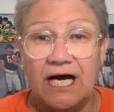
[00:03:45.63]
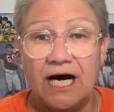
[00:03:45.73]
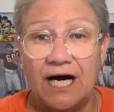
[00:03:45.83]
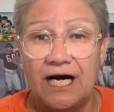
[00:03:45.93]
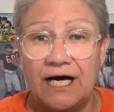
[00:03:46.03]

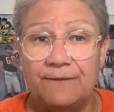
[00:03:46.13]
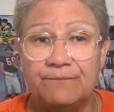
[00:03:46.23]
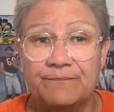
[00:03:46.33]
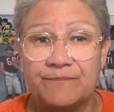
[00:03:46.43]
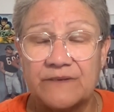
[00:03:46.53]

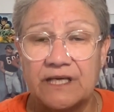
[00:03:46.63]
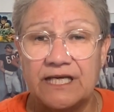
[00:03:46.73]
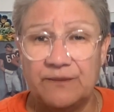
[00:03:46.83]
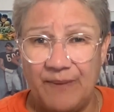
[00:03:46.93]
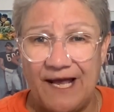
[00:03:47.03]

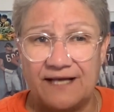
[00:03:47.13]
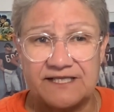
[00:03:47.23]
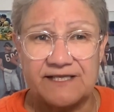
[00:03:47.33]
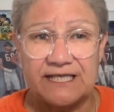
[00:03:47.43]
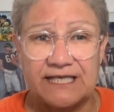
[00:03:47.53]
in
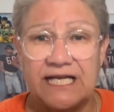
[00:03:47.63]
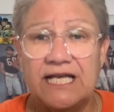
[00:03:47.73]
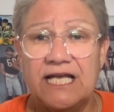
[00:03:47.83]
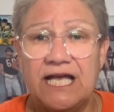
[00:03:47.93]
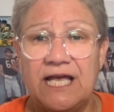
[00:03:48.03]
passing,
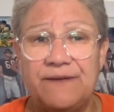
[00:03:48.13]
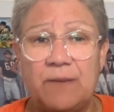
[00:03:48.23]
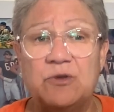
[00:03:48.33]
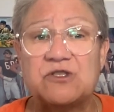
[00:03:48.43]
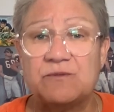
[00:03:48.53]
and
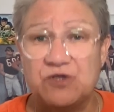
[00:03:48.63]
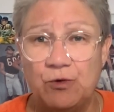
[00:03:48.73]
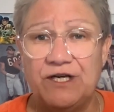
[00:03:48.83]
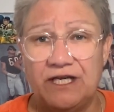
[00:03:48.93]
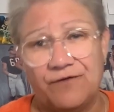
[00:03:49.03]
that puts them
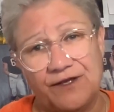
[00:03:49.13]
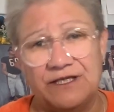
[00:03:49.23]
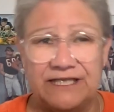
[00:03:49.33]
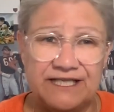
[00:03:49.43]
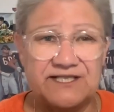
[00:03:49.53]
20th in
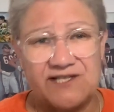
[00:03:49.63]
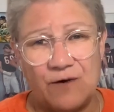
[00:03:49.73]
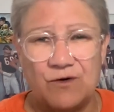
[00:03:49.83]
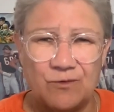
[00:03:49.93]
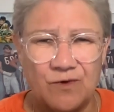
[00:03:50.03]
the league. So
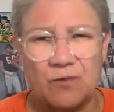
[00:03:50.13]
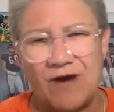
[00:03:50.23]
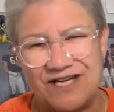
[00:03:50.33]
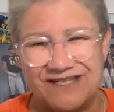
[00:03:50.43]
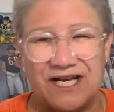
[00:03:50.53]
we're
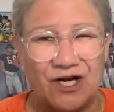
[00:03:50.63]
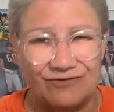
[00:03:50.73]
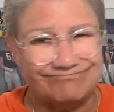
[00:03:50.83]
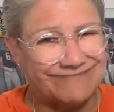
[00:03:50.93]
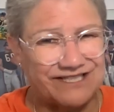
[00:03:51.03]
right there.
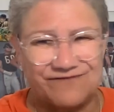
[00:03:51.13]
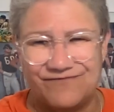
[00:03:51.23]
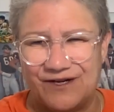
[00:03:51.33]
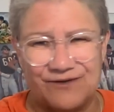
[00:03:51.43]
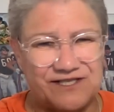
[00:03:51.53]
That's
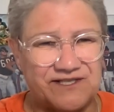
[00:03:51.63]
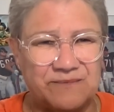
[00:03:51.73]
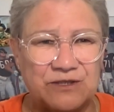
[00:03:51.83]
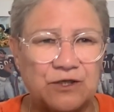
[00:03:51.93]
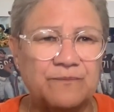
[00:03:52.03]
very
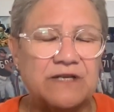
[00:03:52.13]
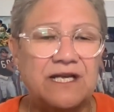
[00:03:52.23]
similar.